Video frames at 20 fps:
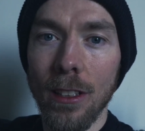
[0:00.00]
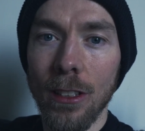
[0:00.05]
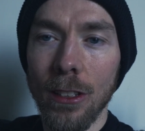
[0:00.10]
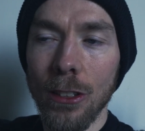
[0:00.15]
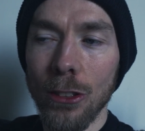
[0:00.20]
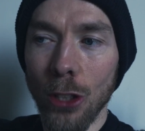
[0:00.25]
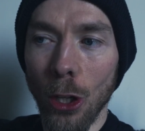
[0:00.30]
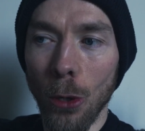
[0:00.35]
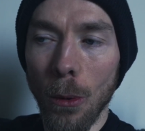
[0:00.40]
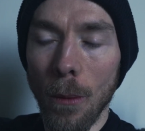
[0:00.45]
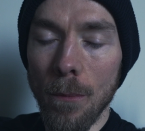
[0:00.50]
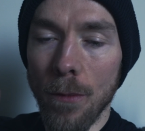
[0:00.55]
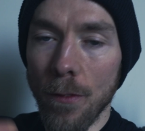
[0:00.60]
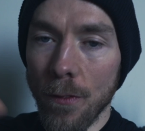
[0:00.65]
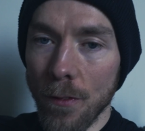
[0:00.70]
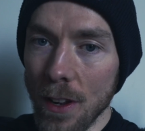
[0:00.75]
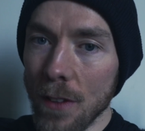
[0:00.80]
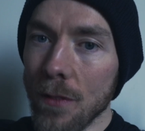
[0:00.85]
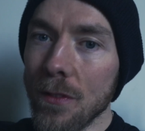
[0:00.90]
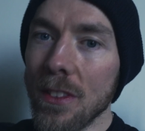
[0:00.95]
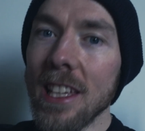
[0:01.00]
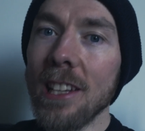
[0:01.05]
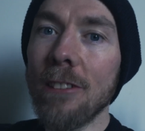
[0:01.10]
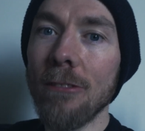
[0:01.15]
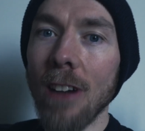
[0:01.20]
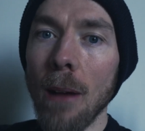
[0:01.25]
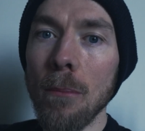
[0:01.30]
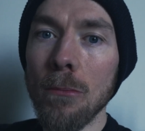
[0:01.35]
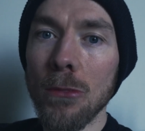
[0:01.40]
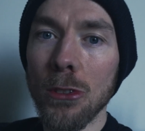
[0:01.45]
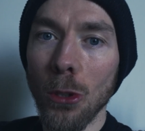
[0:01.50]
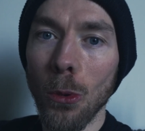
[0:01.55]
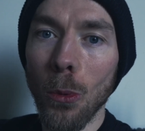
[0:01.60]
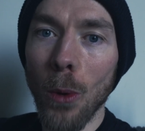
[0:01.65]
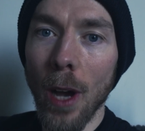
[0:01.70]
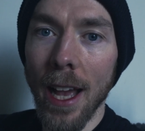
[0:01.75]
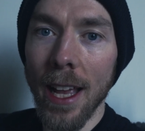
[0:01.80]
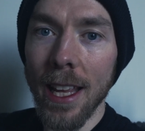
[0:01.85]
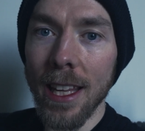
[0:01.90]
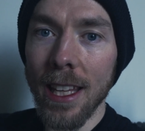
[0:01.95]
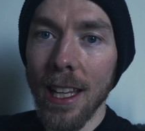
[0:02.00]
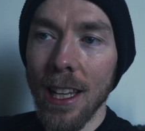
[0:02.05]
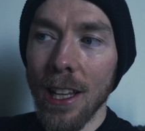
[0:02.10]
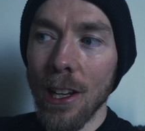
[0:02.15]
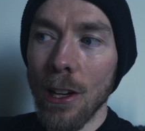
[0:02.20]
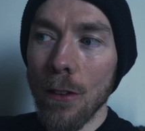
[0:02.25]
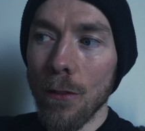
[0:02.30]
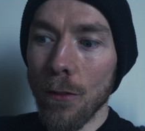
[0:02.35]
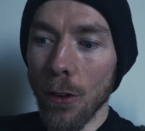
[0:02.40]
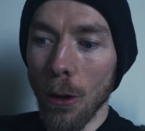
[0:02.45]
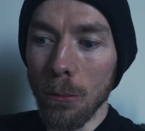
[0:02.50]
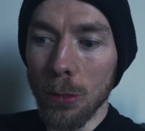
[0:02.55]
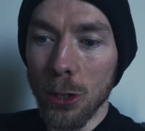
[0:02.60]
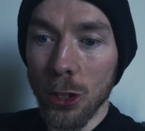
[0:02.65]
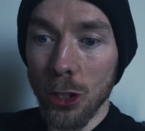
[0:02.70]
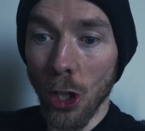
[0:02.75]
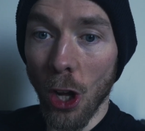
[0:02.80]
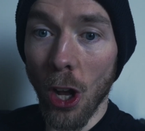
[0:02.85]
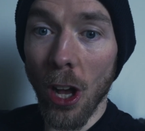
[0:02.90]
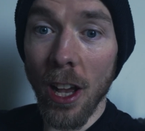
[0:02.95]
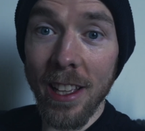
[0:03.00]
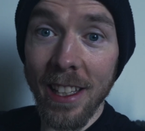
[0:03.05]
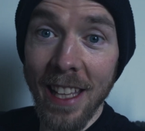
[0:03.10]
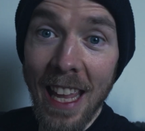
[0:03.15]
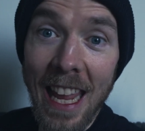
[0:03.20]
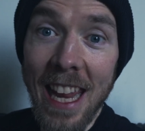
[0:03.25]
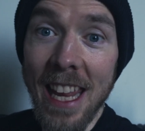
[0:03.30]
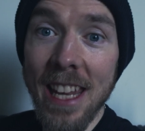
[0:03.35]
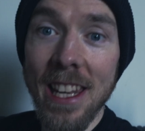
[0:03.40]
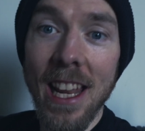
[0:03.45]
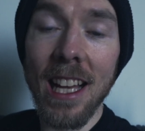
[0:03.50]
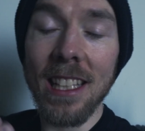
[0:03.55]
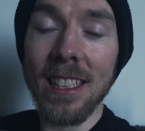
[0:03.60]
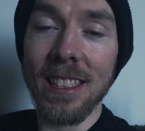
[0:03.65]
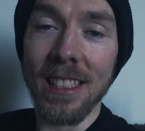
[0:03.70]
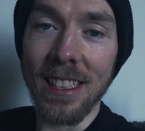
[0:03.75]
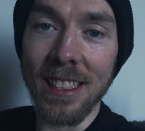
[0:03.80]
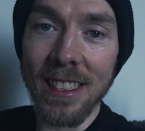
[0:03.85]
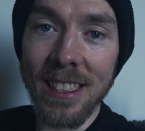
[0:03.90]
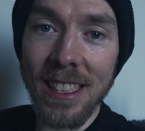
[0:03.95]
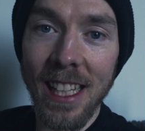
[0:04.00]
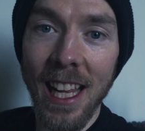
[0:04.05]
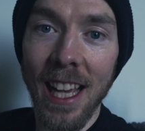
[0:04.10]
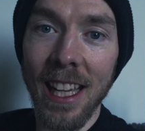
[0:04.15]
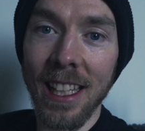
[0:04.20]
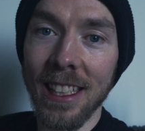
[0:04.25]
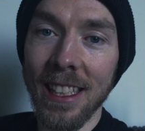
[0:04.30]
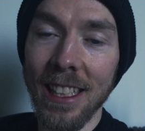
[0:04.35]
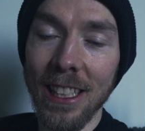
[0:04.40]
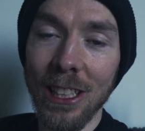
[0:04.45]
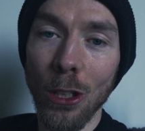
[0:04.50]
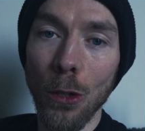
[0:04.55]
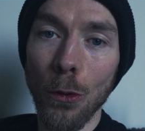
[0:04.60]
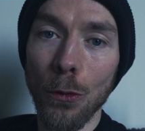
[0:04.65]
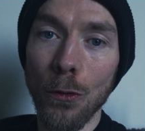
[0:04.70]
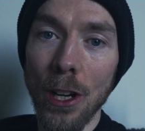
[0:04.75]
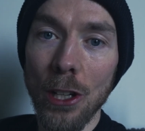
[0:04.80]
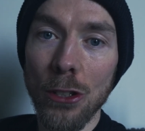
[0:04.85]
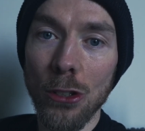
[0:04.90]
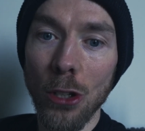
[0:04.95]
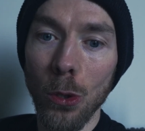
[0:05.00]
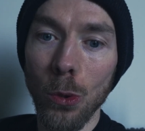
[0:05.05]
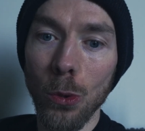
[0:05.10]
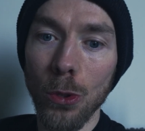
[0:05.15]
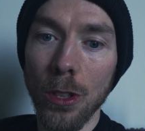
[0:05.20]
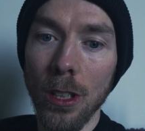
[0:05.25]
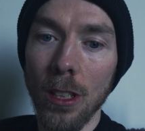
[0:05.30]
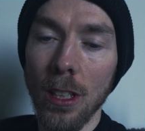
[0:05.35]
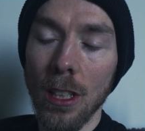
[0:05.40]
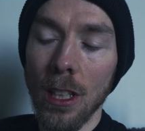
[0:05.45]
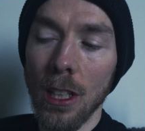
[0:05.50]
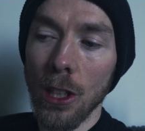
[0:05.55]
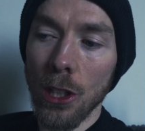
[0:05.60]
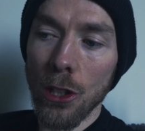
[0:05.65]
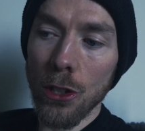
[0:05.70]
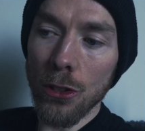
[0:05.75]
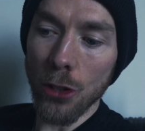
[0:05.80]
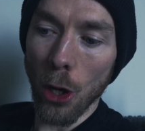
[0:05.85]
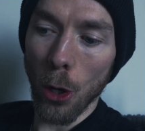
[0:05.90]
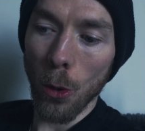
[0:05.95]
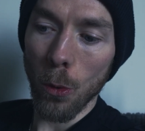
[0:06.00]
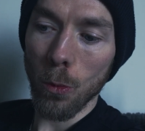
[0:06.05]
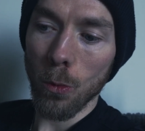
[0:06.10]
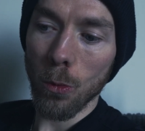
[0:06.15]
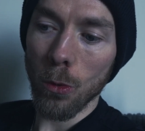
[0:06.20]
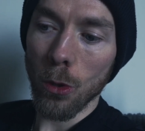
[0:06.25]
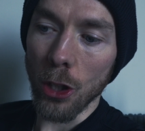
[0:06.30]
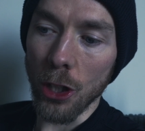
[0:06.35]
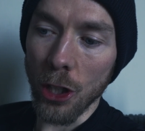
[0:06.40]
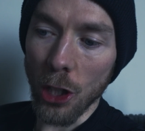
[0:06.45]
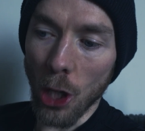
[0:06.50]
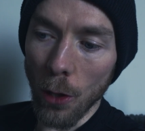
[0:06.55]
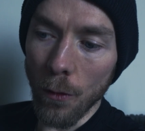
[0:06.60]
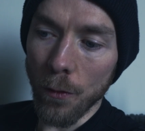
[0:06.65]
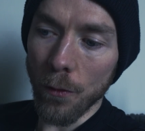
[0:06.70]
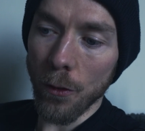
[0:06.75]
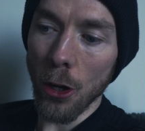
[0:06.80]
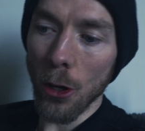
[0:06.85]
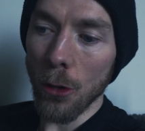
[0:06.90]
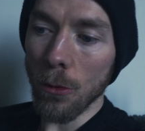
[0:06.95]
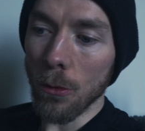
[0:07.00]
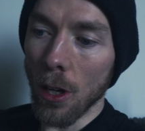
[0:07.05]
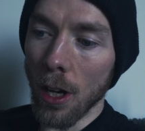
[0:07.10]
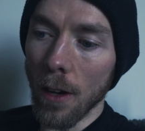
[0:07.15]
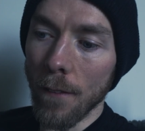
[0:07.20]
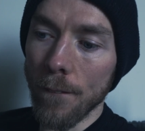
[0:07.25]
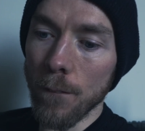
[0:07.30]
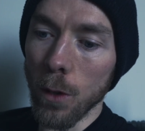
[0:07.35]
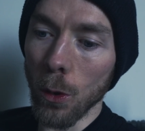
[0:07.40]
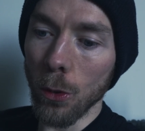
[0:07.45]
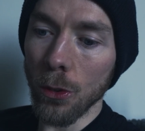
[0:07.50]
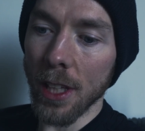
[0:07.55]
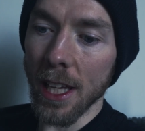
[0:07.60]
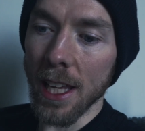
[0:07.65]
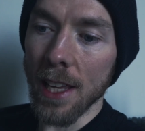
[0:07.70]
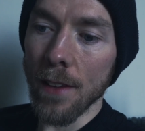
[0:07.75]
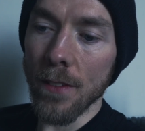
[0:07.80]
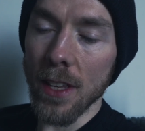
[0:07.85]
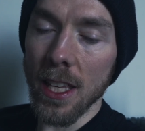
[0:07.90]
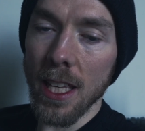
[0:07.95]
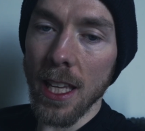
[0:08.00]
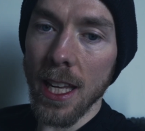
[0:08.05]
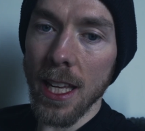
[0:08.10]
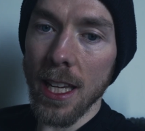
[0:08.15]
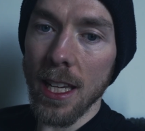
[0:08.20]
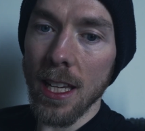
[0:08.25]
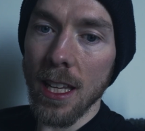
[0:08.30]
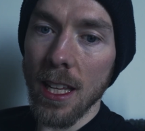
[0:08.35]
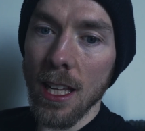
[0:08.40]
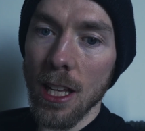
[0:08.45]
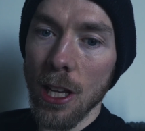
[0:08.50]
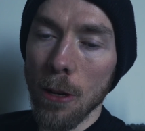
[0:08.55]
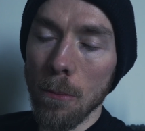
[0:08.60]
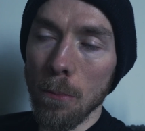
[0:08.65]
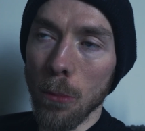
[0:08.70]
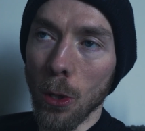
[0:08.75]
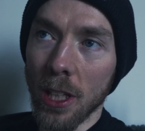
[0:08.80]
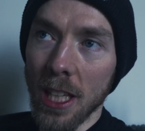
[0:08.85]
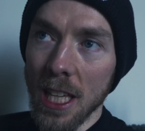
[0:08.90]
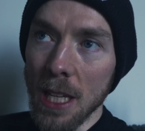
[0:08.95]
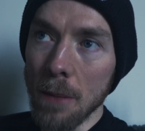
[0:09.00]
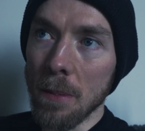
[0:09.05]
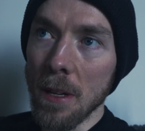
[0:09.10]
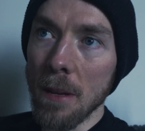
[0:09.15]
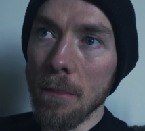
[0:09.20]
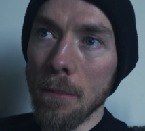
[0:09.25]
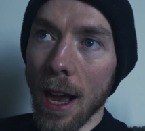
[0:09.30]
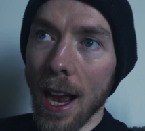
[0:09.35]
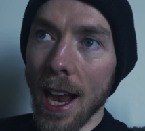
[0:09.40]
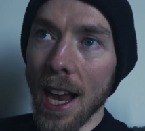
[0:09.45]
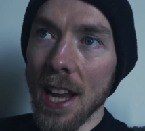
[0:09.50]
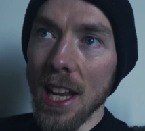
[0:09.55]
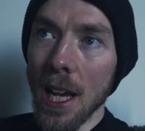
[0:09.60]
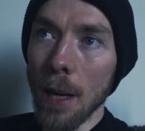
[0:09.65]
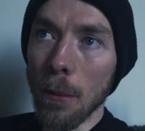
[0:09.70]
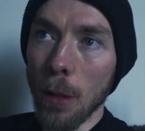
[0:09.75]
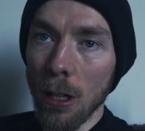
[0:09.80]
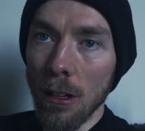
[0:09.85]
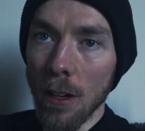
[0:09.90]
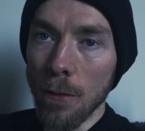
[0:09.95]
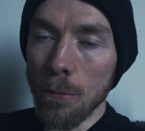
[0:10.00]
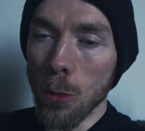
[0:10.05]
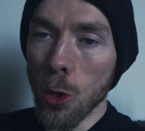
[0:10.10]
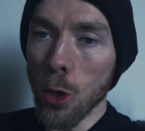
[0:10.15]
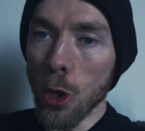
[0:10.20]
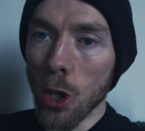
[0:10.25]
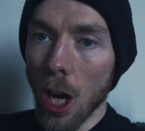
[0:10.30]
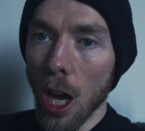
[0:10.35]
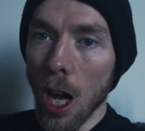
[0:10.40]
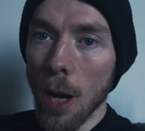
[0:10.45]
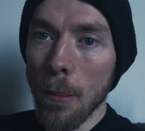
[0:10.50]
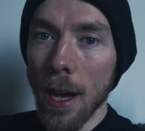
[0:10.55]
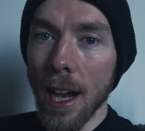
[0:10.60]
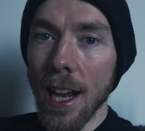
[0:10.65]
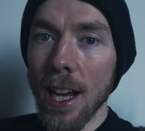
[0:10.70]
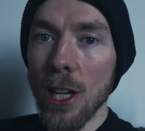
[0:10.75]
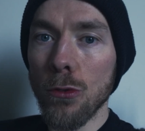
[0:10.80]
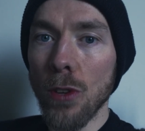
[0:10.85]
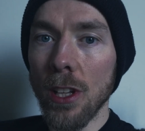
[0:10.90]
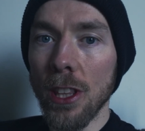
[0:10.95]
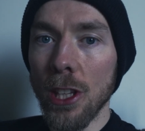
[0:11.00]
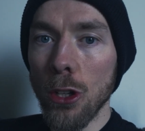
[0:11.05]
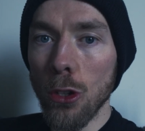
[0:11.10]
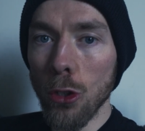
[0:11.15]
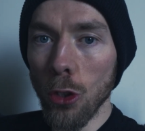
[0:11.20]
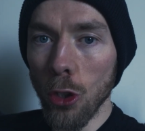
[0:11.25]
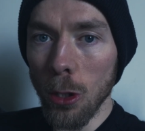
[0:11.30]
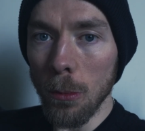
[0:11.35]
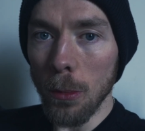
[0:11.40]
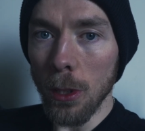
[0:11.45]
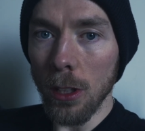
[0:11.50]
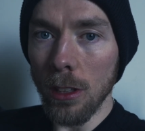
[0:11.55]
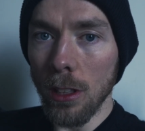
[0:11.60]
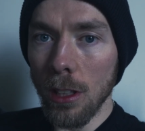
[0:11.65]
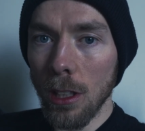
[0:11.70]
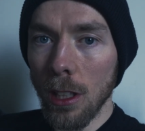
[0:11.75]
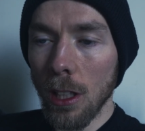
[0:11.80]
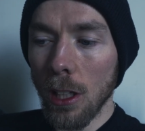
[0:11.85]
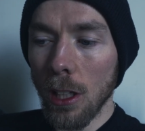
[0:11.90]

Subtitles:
So I'm 50 grams away from hitting that 69 kilo threshold. So going to go through a full day of eating, but keeping in mind I'm going to have more carbohydrate than normal